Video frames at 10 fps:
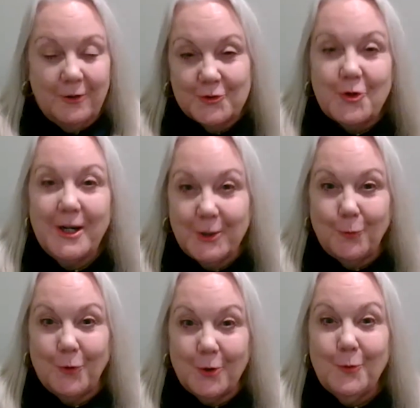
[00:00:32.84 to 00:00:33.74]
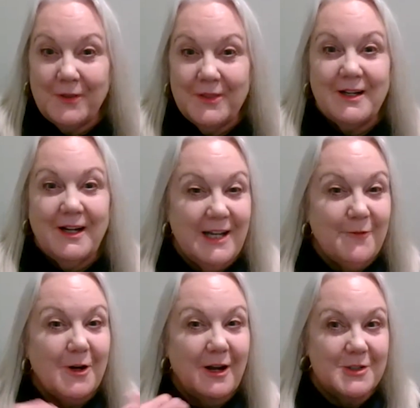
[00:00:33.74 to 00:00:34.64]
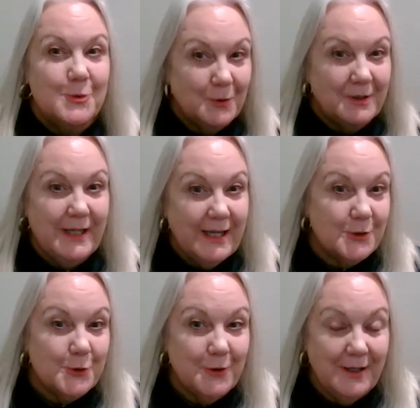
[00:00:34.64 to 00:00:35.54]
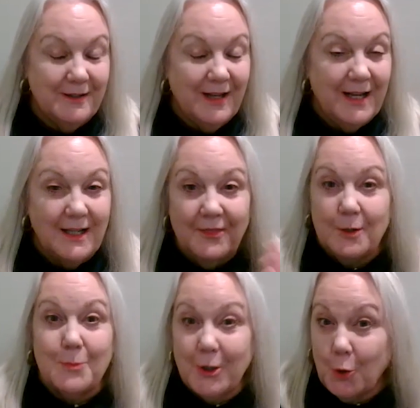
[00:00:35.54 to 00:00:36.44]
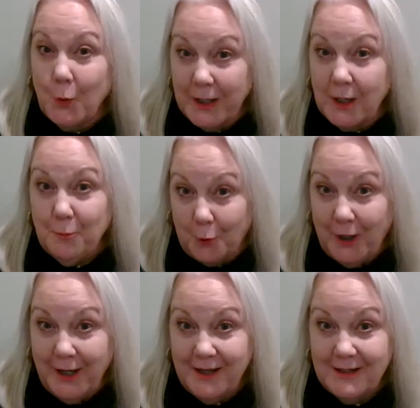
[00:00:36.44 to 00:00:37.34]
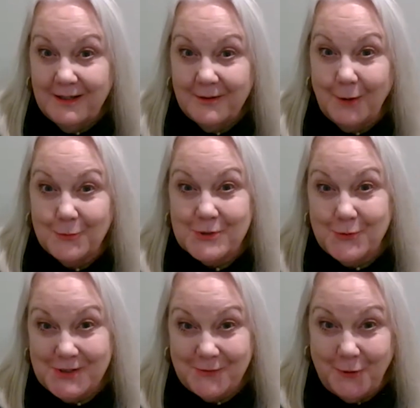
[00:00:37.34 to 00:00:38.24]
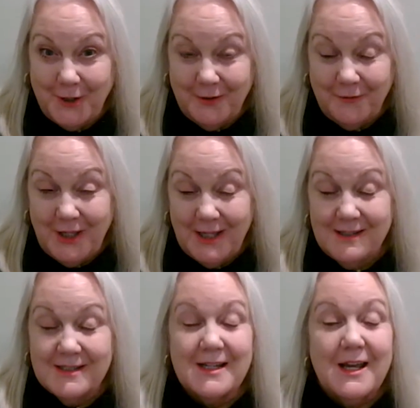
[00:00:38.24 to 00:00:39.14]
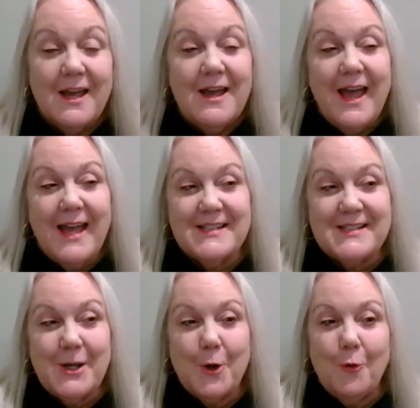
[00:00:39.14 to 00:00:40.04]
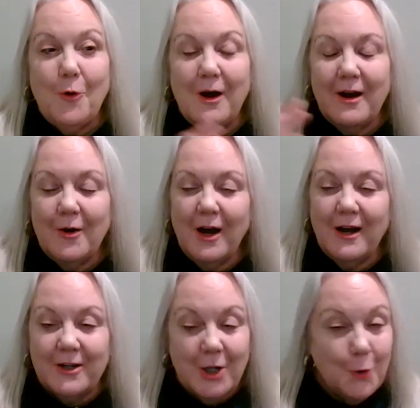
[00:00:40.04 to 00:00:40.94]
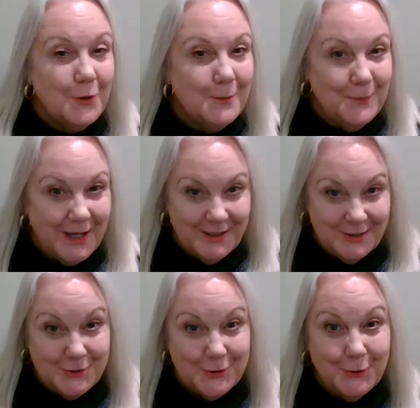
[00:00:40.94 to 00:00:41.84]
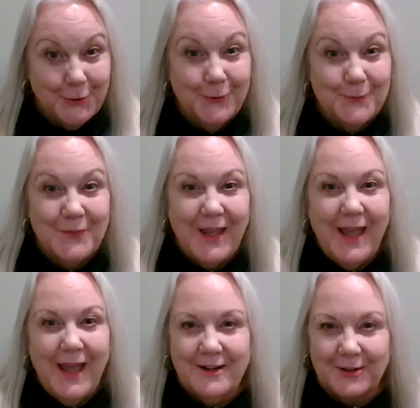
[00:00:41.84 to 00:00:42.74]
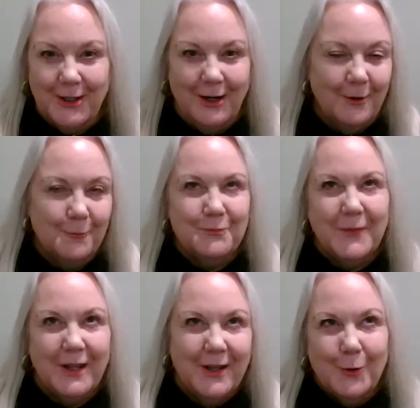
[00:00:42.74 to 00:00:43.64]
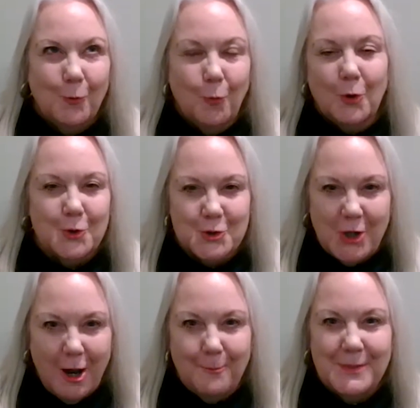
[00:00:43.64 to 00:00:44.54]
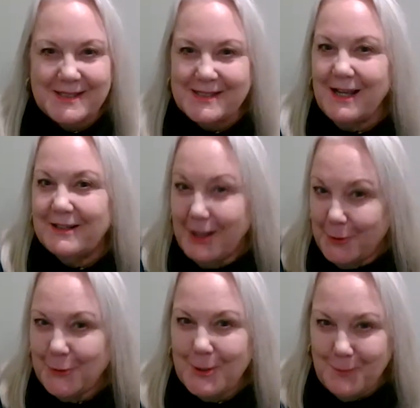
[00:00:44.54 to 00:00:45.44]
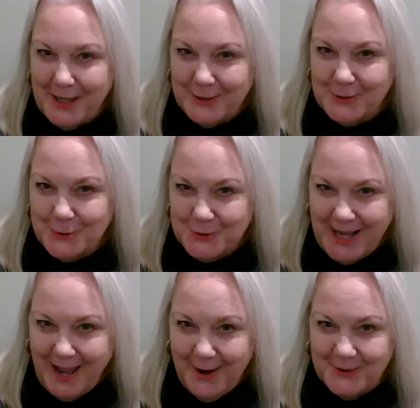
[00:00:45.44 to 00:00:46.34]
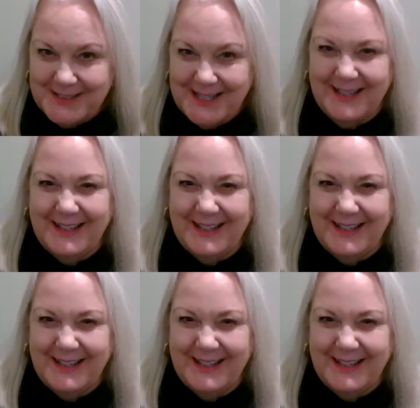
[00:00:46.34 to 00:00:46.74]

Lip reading: trying to work with it. I never got to really enter anything but quick bread. I was always afraid of the yeast. And so a co-competitor had a little workshop at another competitor's house